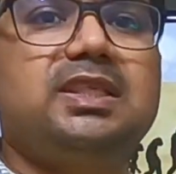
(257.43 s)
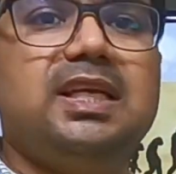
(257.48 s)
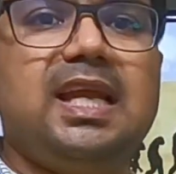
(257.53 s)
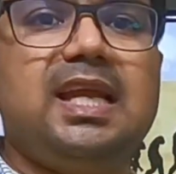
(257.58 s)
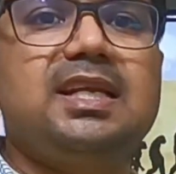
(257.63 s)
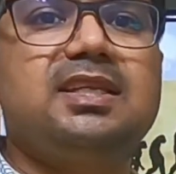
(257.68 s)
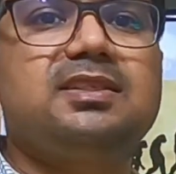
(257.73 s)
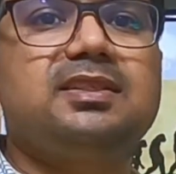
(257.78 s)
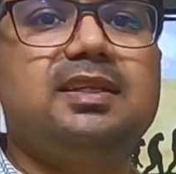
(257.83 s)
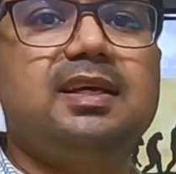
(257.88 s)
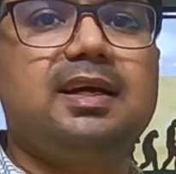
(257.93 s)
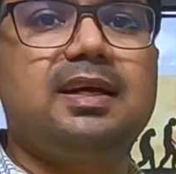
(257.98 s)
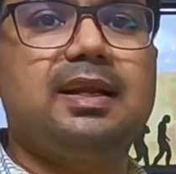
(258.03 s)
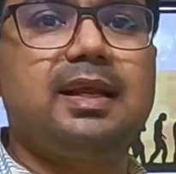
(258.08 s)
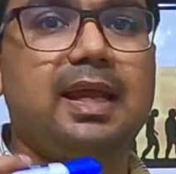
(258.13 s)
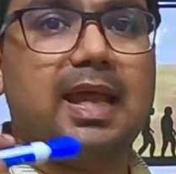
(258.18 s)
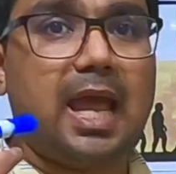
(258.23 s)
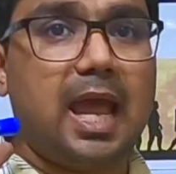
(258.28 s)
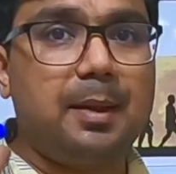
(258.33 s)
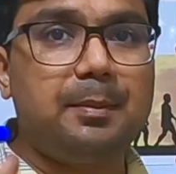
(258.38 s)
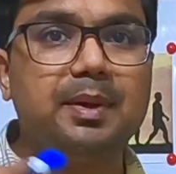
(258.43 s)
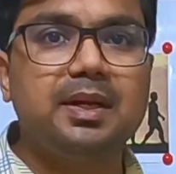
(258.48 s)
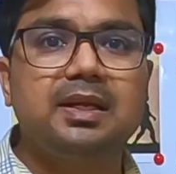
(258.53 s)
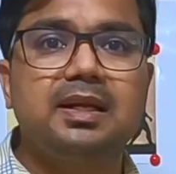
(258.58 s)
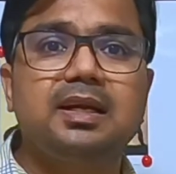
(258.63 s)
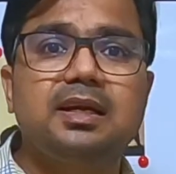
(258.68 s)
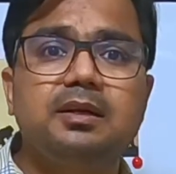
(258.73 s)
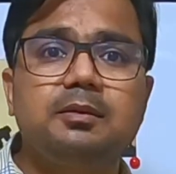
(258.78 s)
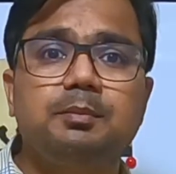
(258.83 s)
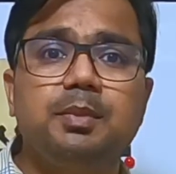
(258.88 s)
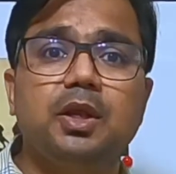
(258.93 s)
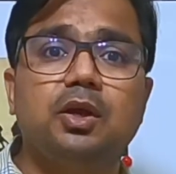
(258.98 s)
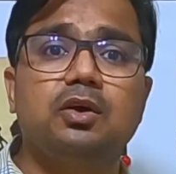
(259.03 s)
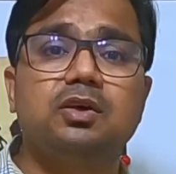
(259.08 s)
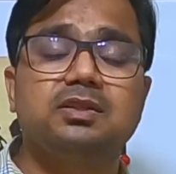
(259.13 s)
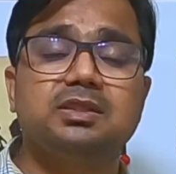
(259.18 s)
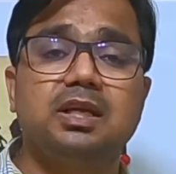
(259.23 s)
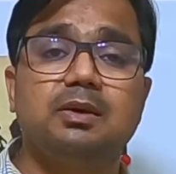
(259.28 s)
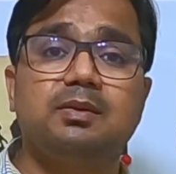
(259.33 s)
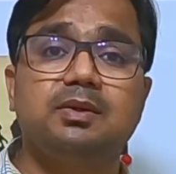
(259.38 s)
change their habitat
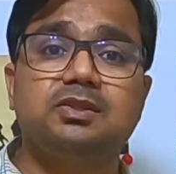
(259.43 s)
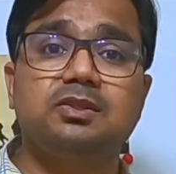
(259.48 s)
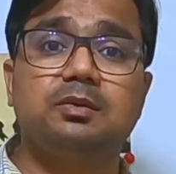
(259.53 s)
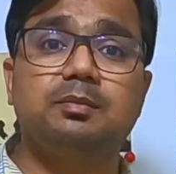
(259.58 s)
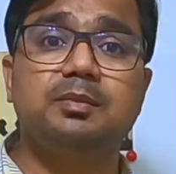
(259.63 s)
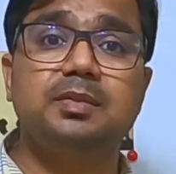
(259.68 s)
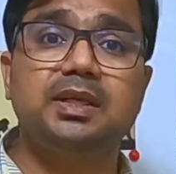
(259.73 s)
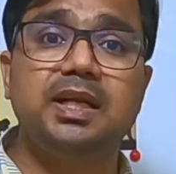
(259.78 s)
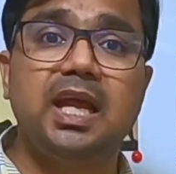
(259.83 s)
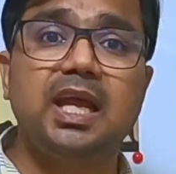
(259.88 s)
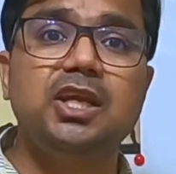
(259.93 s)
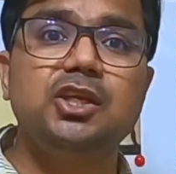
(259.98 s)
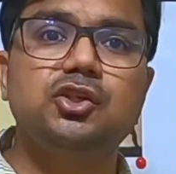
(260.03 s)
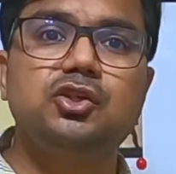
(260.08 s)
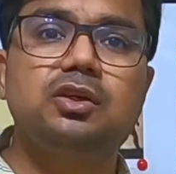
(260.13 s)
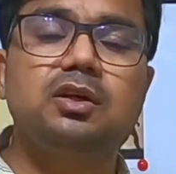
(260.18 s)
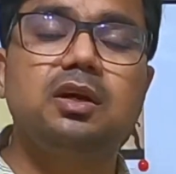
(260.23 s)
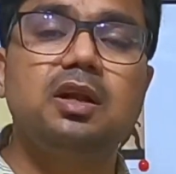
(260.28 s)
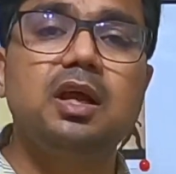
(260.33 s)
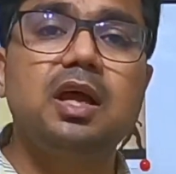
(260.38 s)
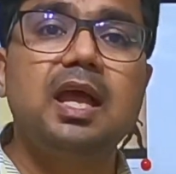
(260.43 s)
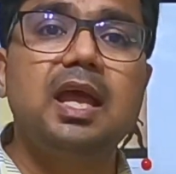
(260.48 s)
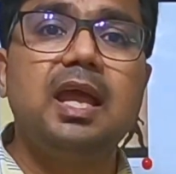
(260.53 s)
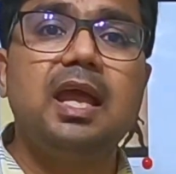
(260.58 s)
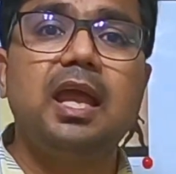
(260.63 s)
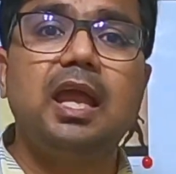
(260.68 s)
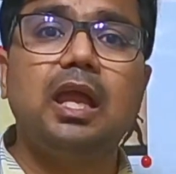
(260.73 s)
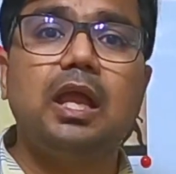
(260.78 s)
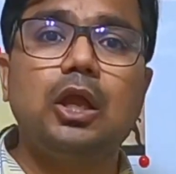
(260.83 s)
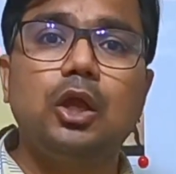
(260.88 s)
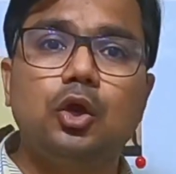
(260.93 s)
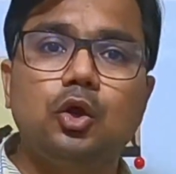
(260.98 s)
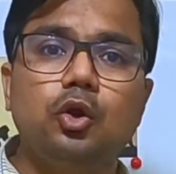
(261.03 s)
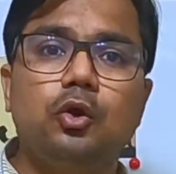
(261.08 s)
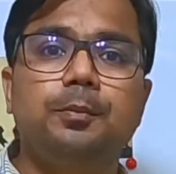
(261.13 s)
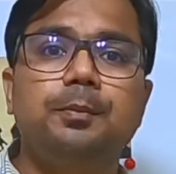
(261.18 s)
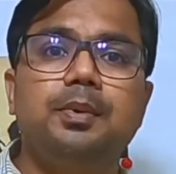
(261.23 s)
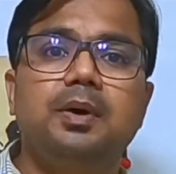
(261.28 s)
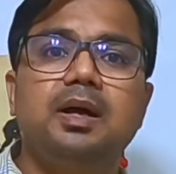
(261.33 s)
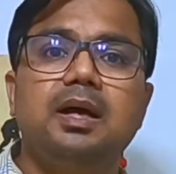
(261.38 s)
because there was some danger, a
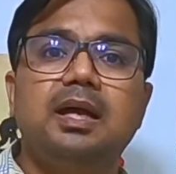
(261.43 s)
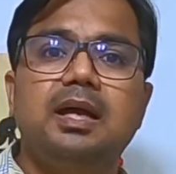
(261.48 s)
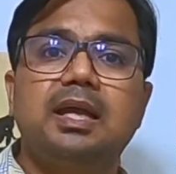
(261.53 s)
group